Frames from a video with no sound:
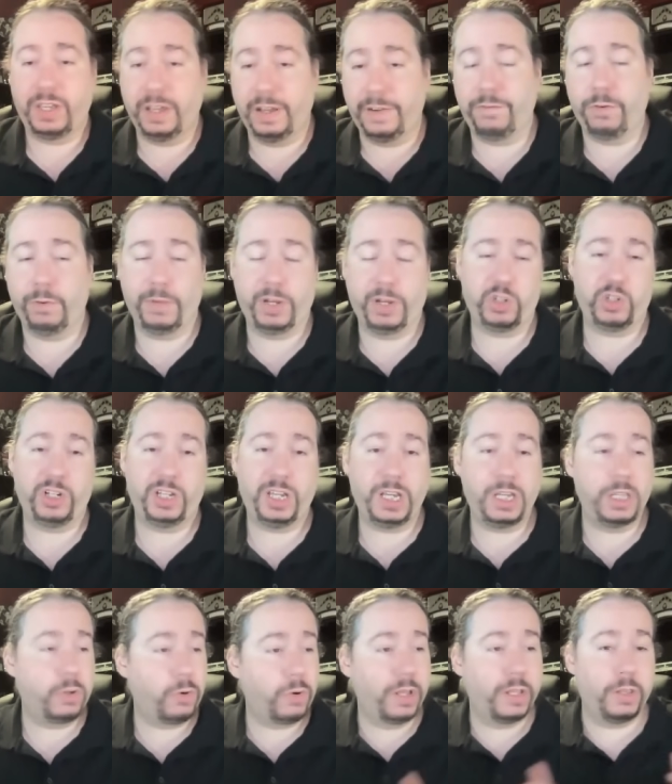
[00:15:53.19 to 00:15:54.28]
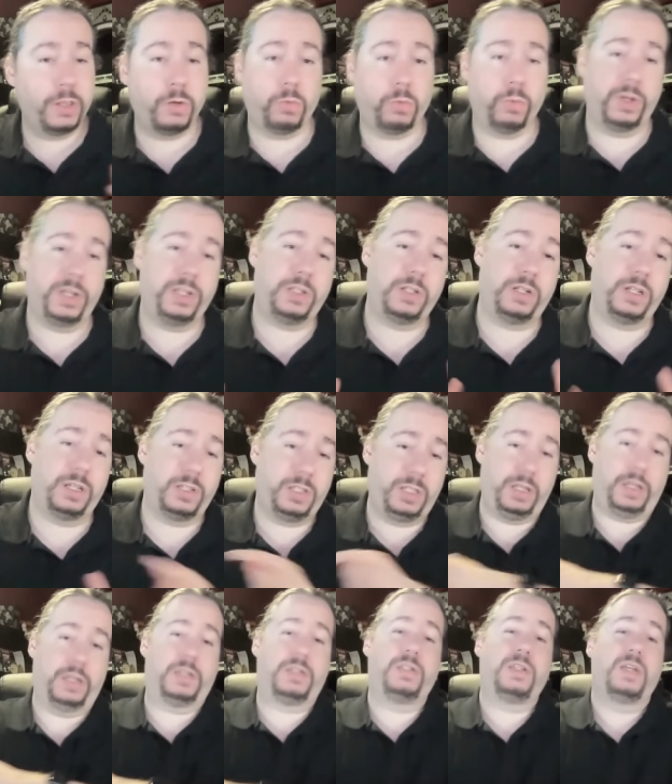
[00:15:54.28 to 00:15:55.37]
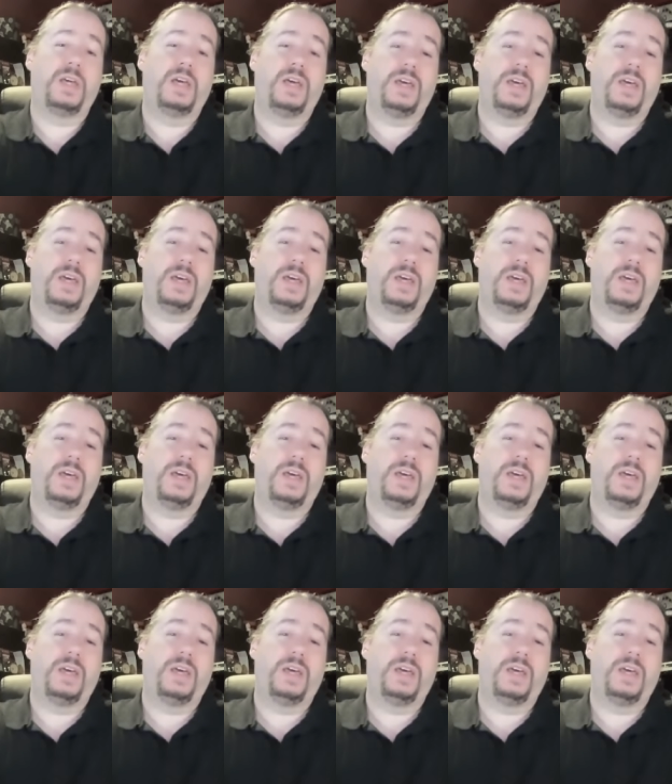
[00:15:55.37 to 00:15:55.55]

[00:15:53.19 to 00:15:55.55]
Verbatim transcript: information either. And the reason is this